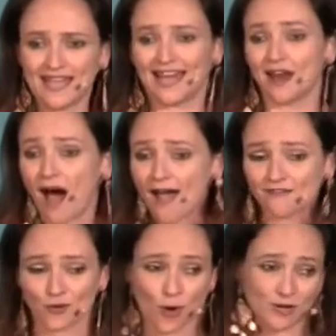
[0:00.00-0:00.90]
And I,
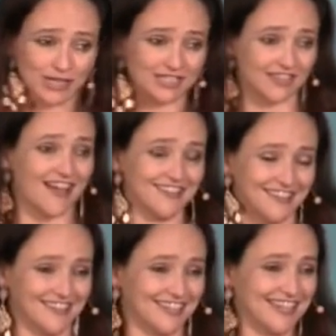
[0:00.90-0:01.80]
for one, am
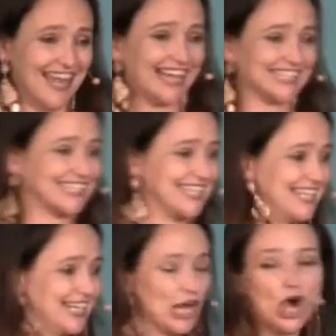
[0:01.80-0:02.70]
excited at
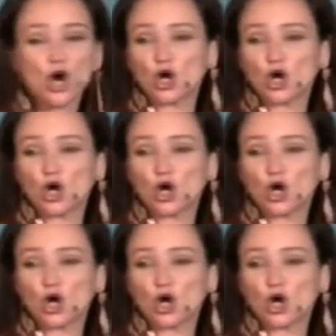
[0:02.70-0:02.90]
seeing